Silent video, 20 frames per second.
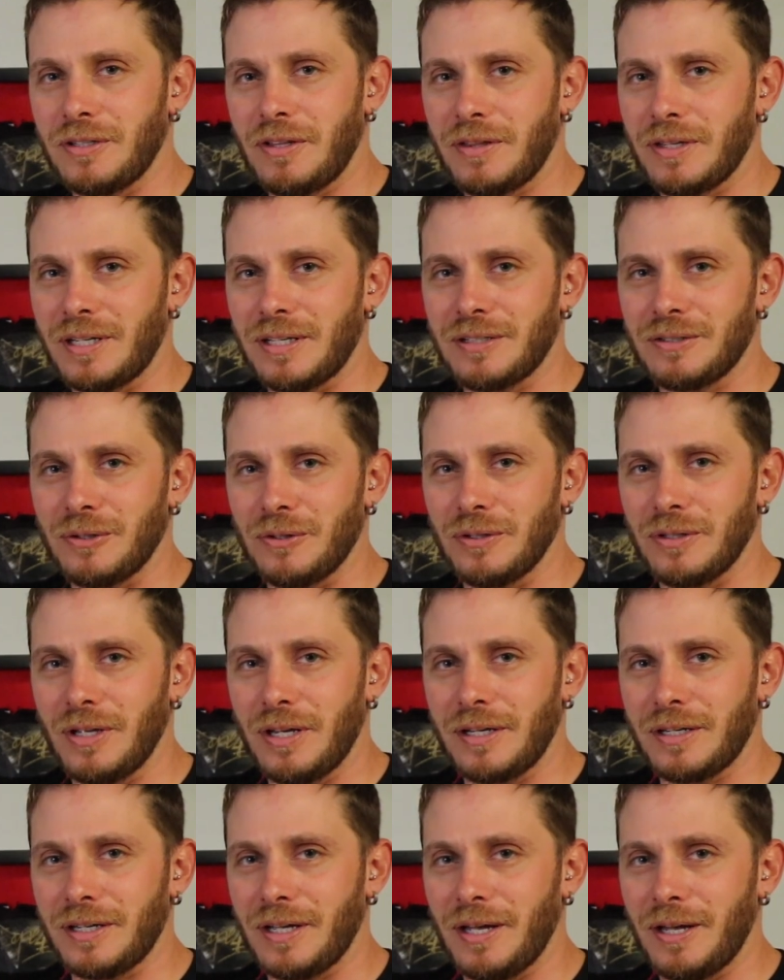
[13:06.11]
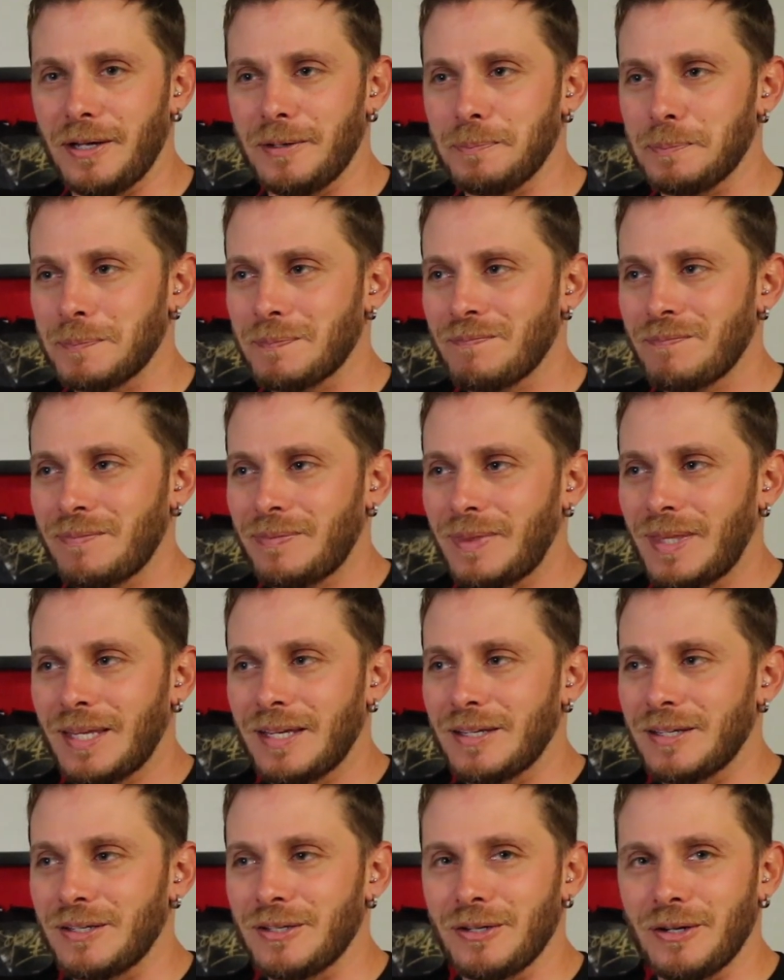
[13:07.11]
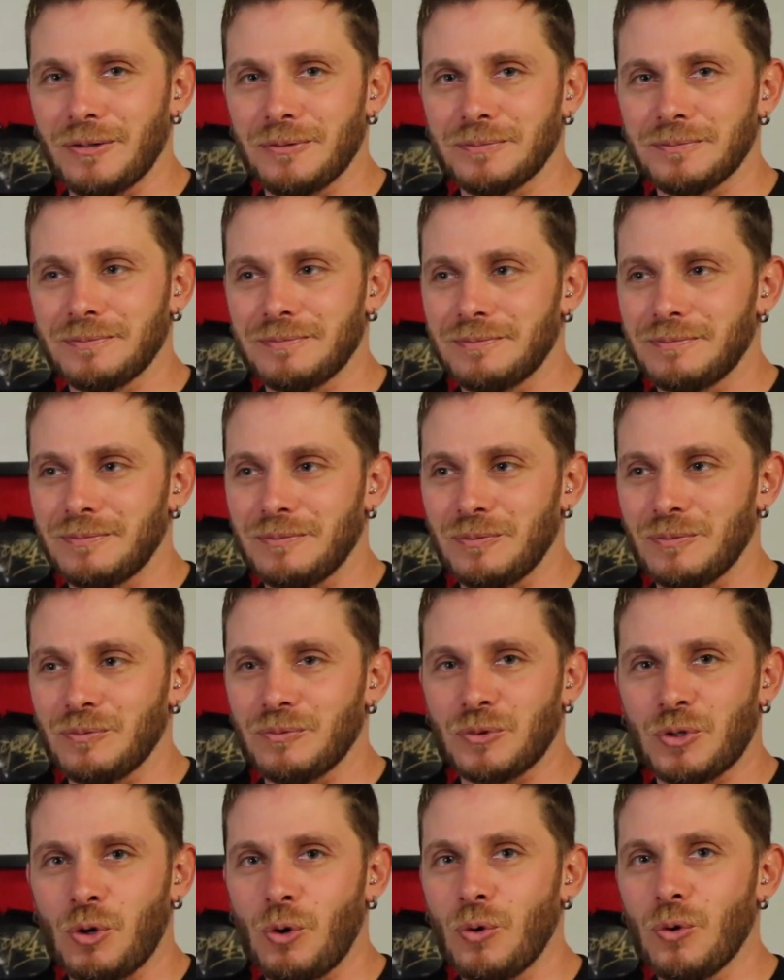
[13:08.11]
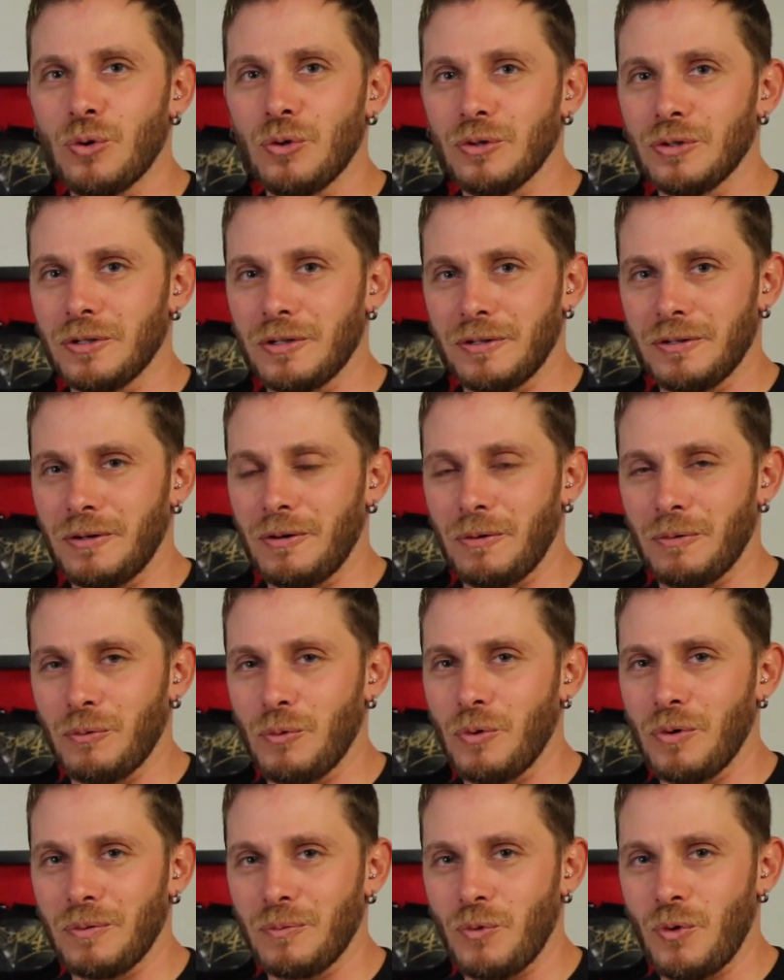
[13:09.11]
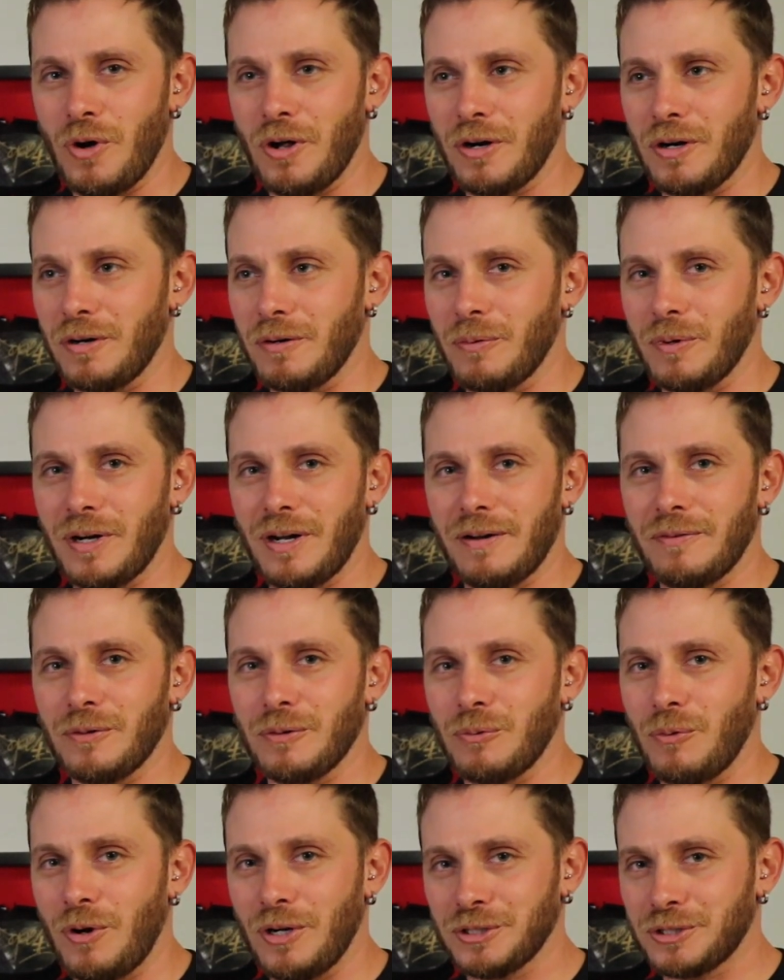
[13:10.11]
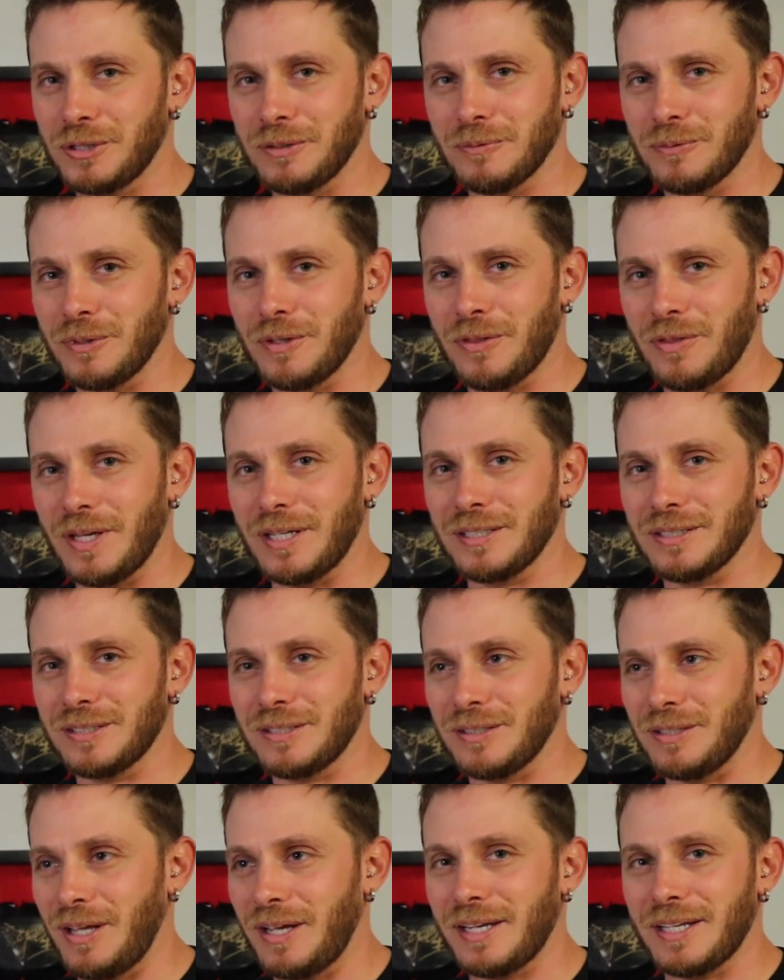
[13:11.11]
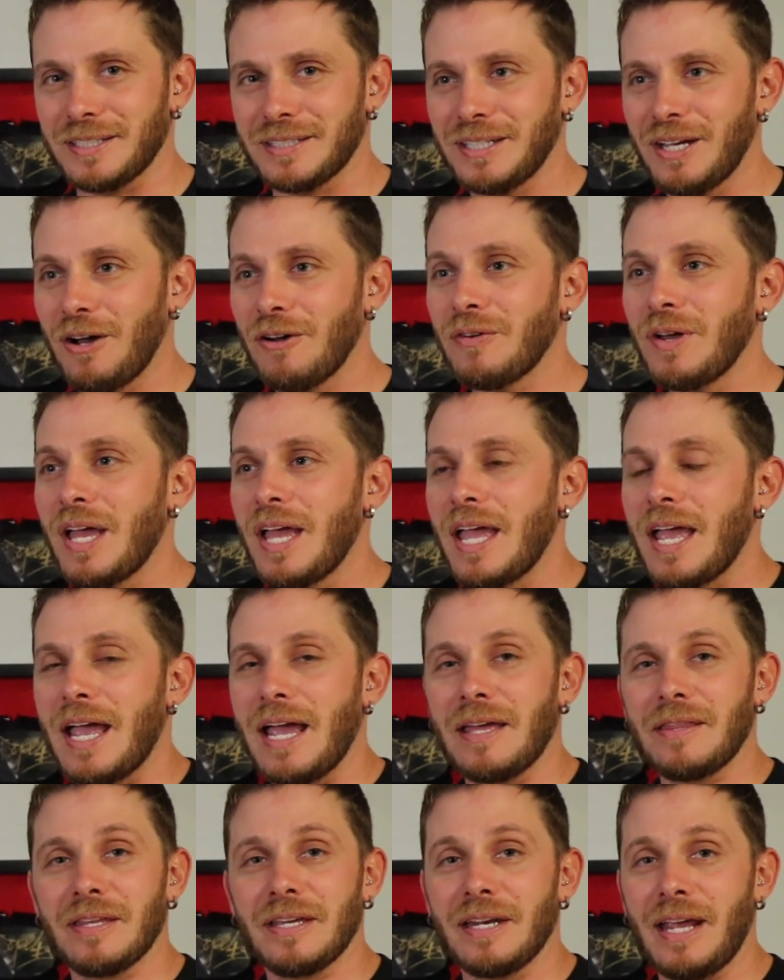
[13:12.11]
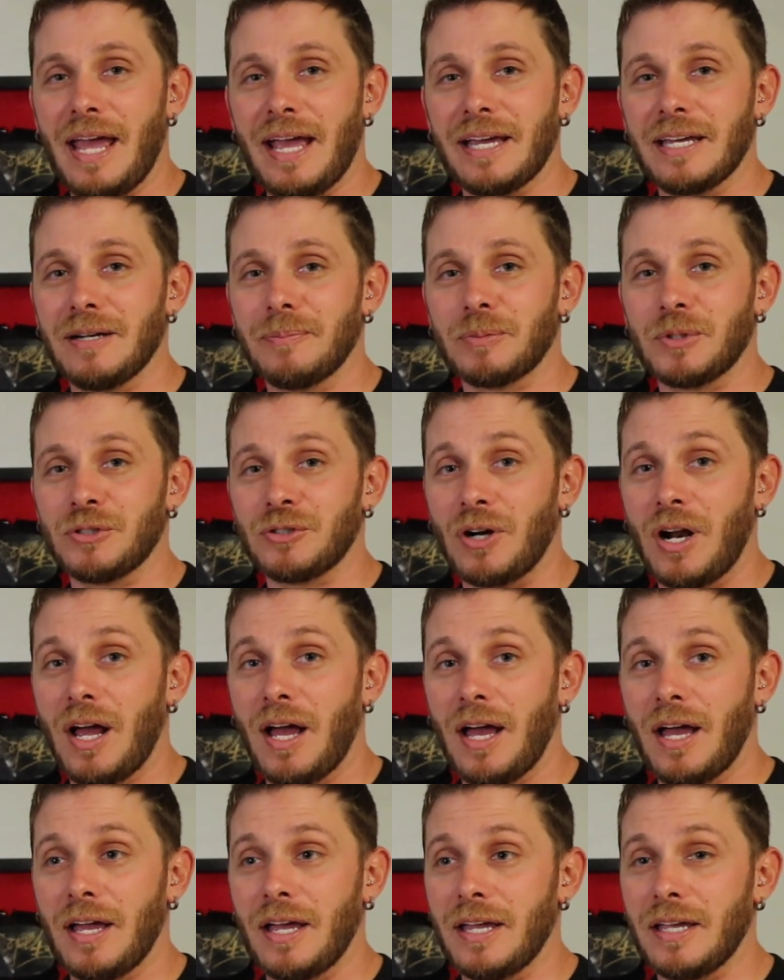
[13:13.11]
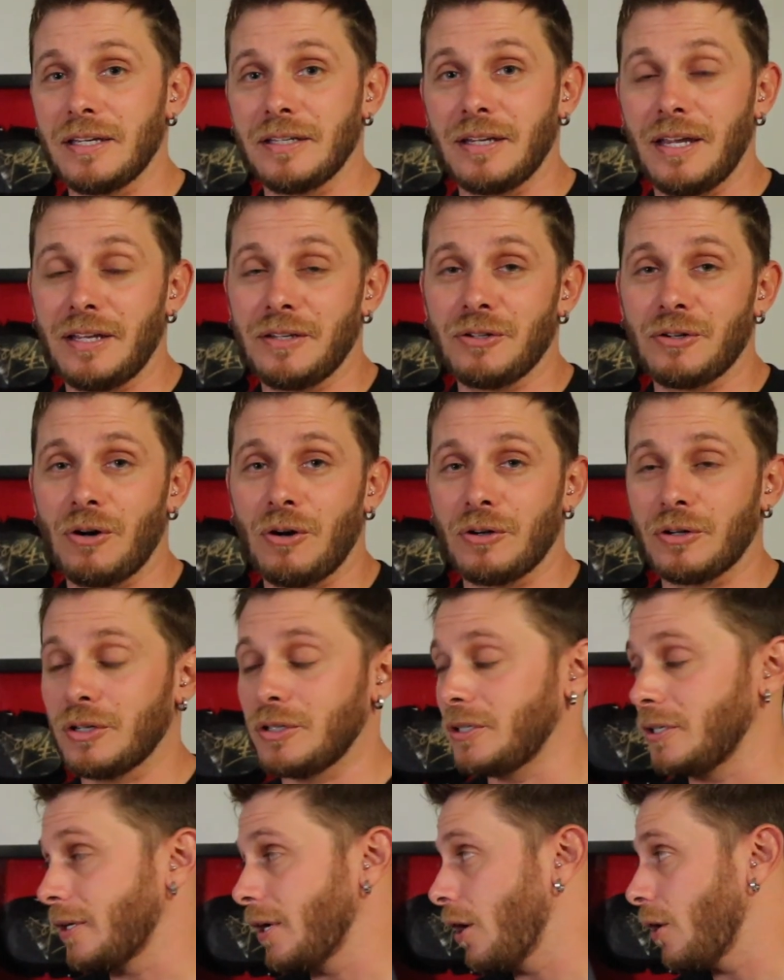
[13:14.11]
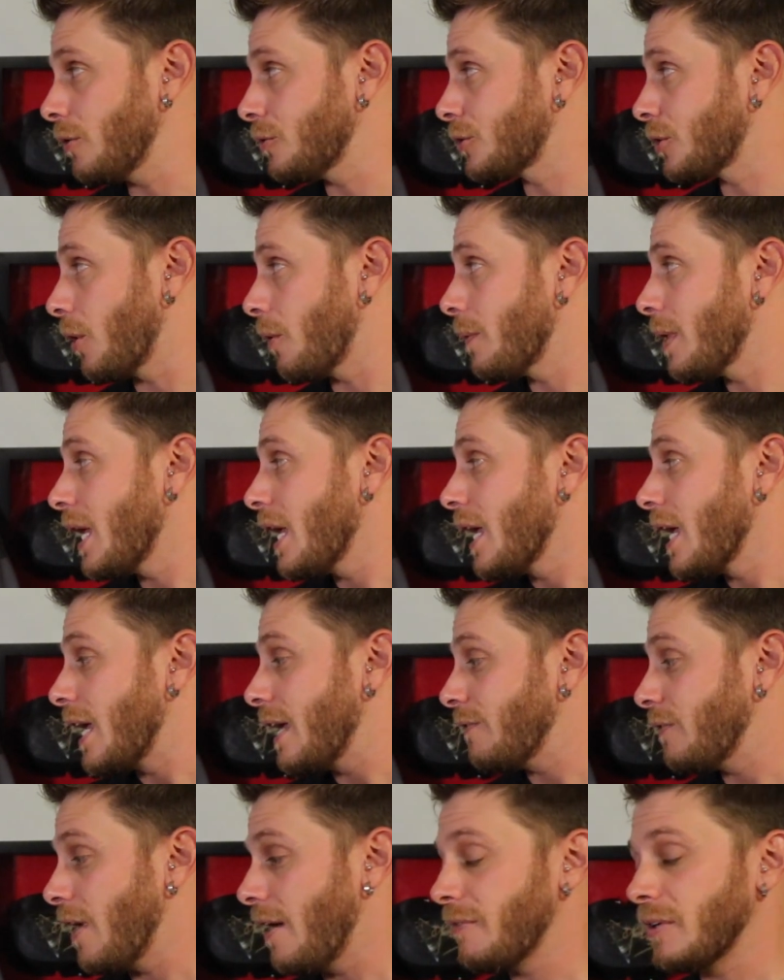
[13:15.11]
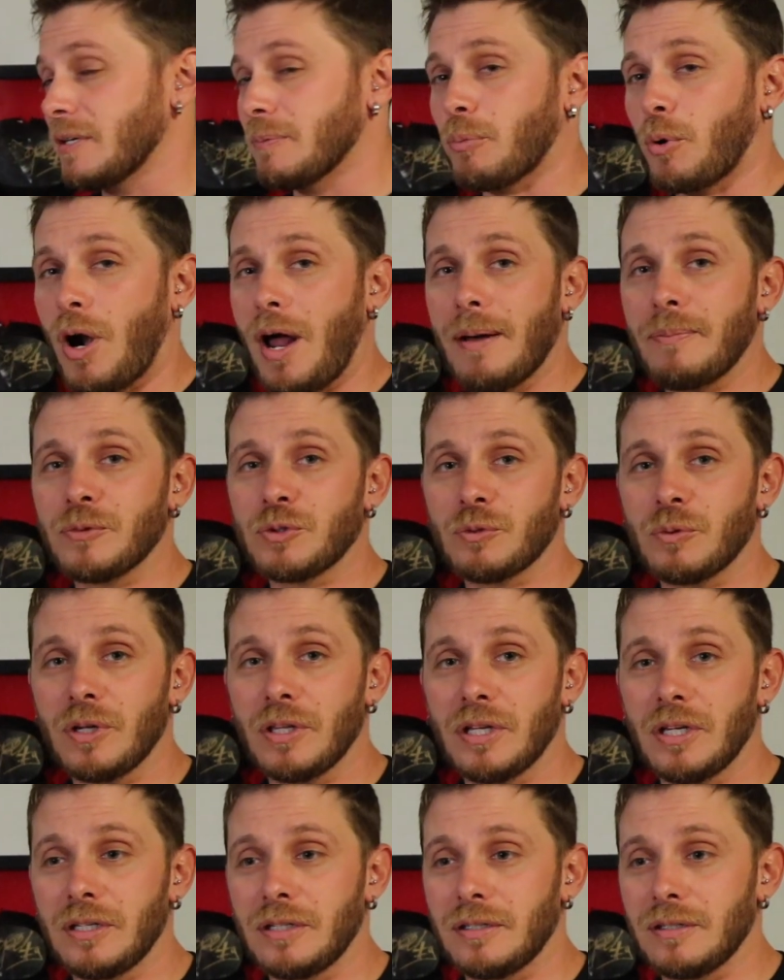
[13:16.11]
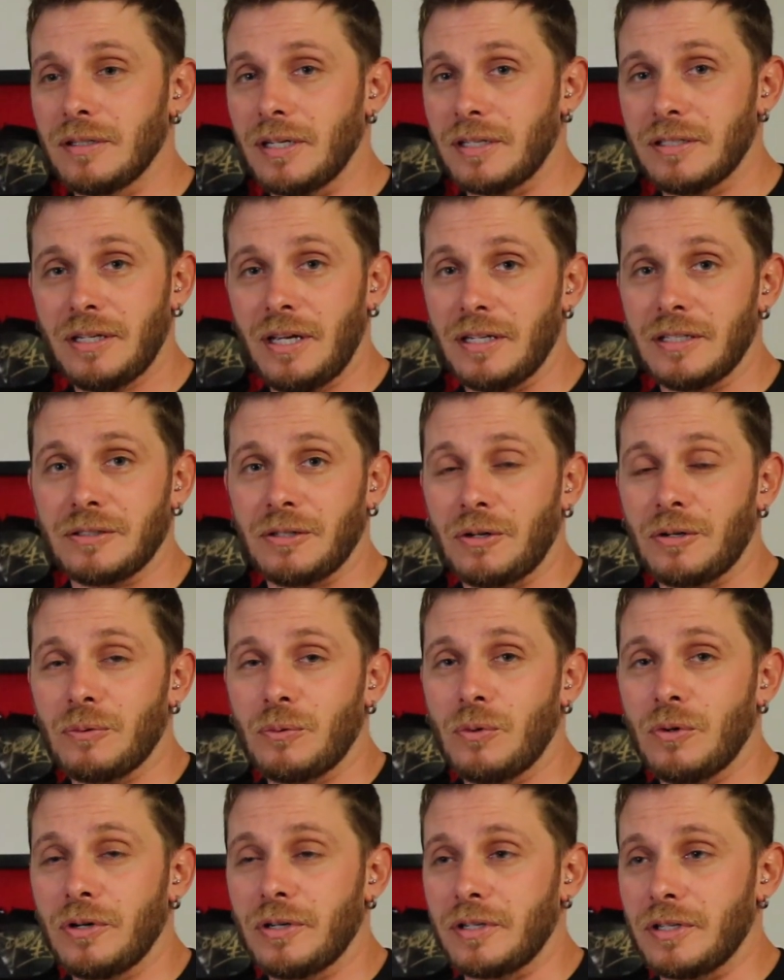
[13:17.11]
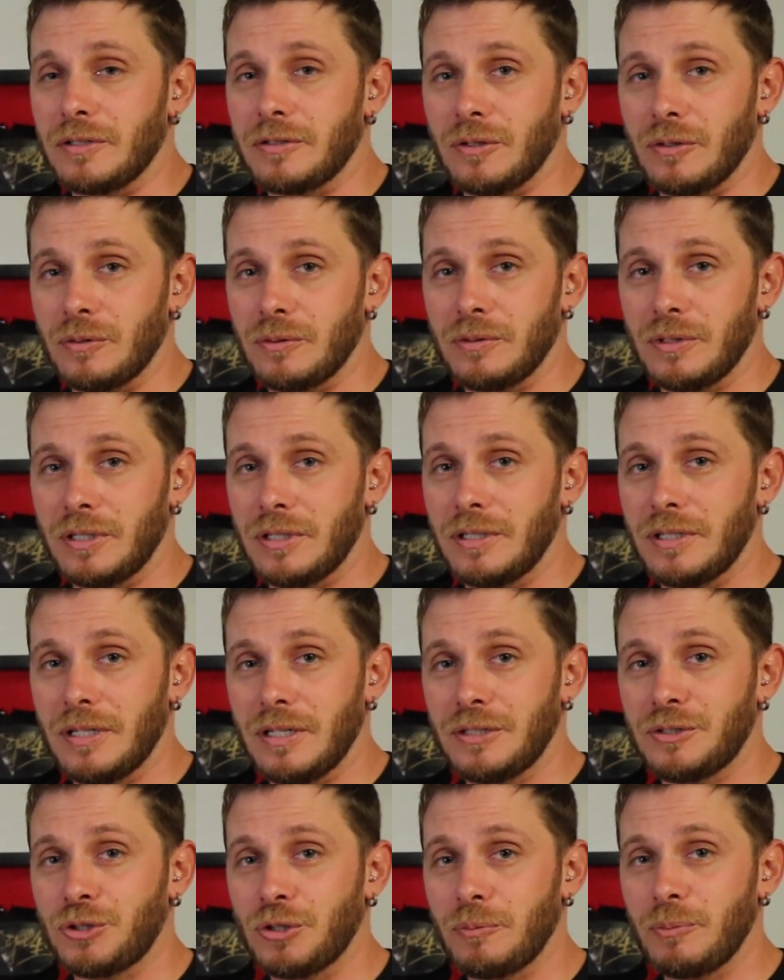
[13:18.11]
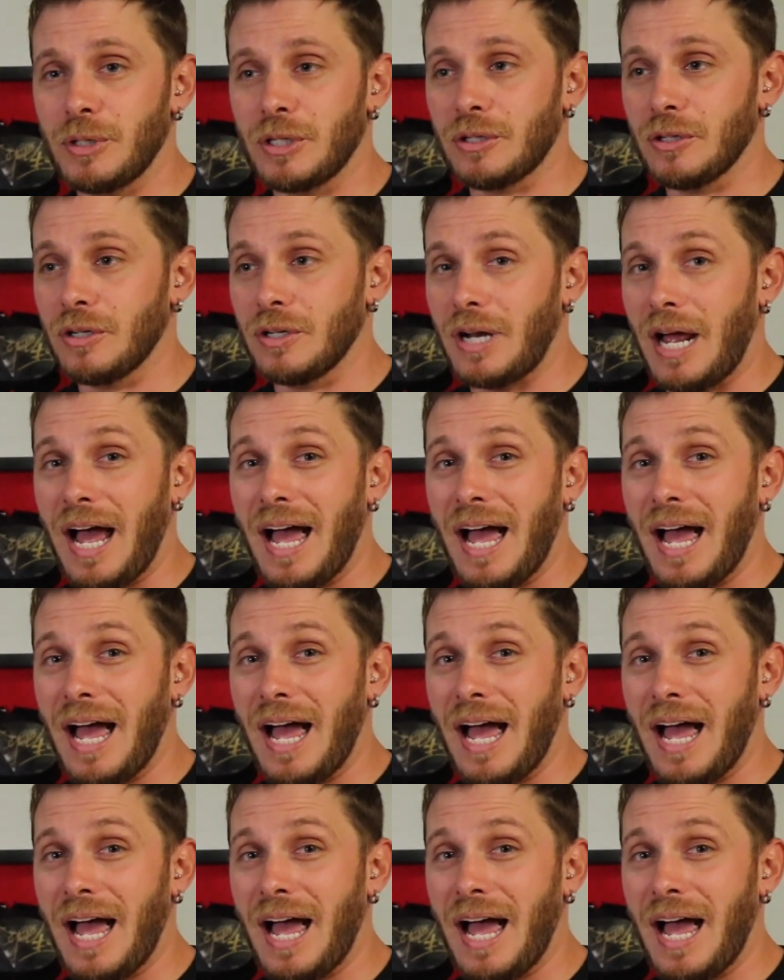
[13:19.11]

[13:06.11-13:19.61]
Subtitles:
I think it's on like, you know, cool or warm water or whatever, wash it with things like itself, and then hang it up to dry, and you're all good to go. So if you have any problems with it, like I said, it's under warranty, so it should be good.